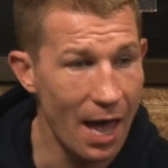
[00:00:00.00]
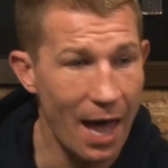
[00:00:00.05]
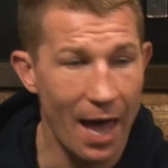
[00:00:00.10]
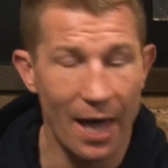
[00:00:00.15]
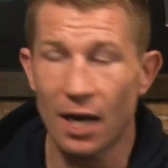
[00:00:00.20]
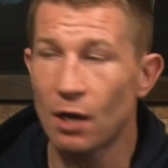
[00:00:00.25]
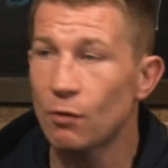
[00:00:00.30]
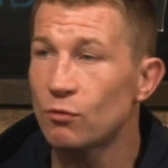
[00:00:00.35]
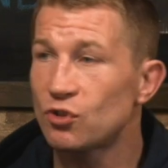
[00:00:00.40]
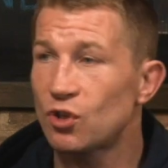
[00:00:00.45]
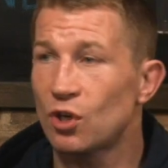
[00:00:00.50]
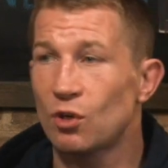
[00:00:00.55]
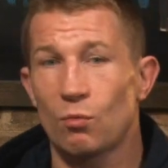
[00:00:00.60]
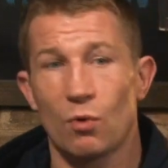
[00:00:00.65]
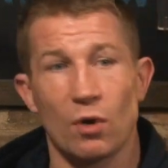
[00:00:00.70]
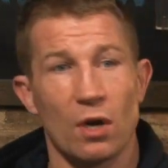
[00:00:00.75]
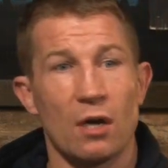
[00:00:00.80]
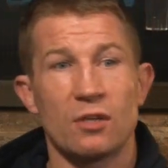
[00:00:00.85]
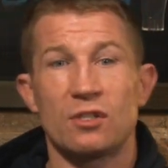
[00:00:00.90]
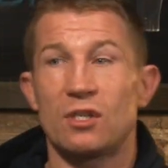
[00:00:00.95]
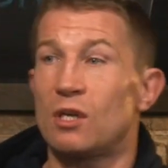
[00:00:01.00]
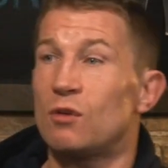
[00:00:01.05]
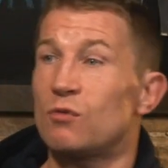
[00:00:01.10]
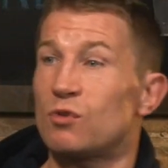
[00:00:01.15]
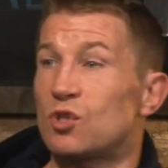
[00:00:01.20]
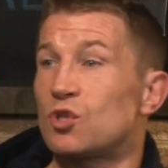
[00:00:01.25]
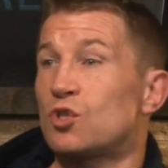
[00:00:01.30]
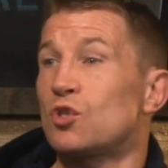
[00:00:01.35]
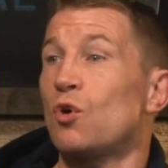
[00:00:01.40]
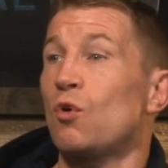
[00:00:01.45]
And I was trying to work. I was it
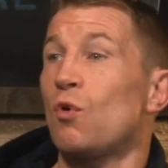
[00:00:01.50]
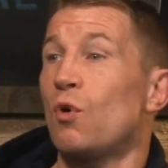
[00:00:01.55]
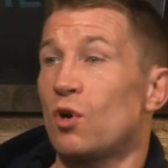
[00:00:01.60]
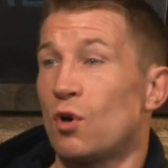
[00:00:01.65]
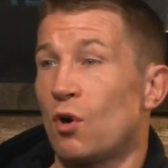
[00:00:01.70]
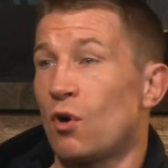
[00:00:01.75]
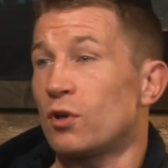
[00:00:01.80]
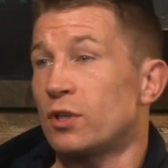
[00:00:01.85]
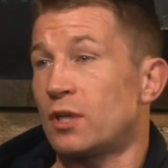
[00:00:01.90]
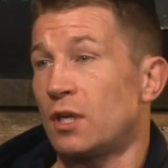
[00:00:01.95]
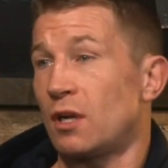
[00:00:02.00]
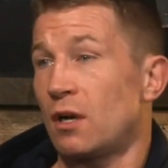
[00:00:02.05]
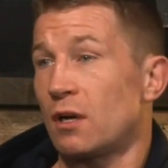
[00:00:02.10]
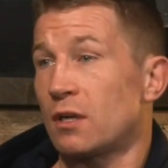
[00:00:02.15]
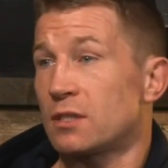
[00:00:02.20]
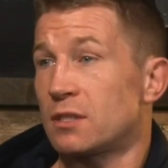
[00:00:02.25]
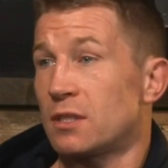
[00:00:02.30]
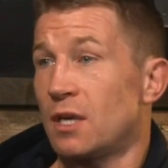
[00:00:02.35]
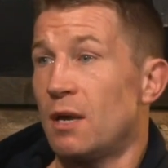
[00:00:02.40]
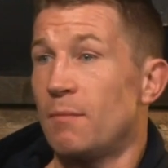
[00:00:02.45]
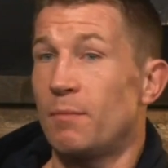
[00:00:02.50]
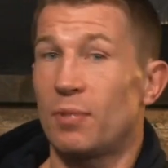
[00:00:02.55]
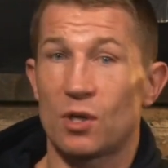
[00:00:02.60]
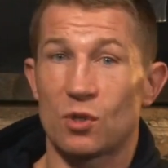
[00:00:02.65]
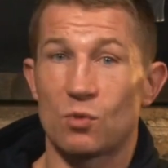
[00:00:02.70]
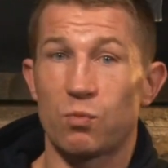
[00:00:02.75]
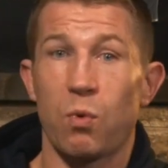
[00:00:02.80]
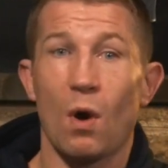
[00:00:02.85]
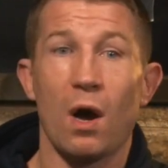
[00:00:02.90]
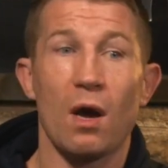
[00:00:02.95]
was so unorthodox,
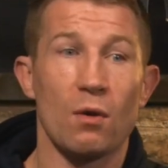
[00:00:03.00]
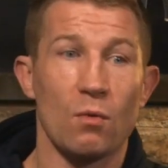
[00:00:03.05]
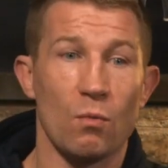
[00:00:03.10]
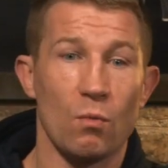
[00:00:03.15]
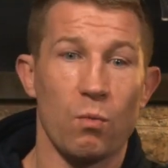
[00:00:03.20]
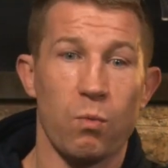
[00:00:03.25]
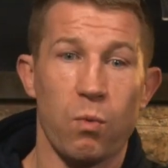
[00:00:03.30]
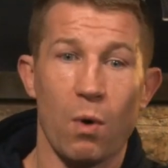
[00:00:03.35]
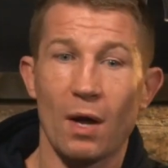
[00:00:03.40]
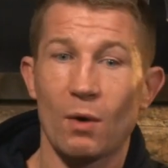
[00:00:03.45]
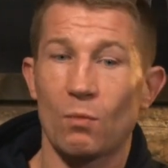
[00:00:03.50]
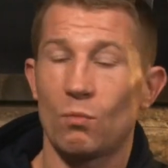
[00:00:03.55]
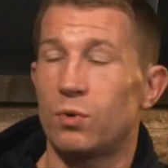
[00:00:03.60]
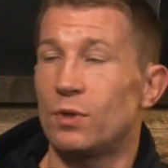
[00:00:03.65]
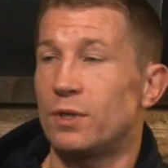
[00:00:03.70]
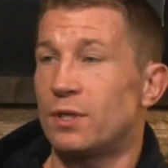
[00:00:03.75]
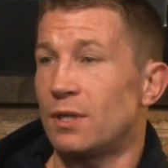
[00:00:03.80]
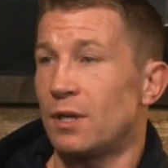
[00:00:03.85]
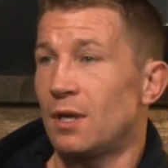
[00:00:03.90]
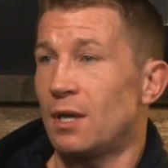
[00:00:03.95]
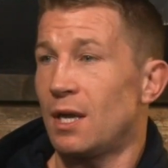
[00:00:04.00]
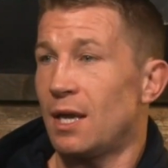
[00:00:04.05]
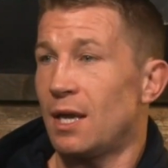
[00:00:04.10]
because what what would